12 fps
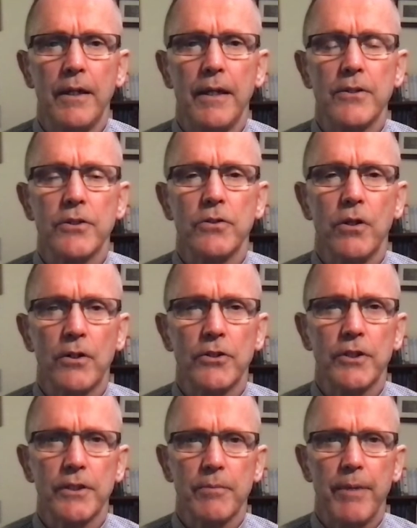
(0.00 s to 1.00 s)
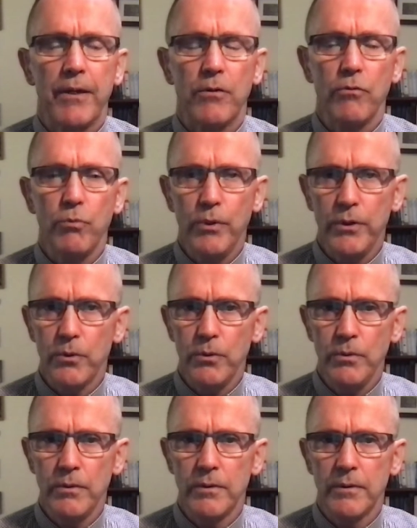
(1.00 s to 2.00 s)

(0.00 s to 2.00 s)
It's not just a matter of will,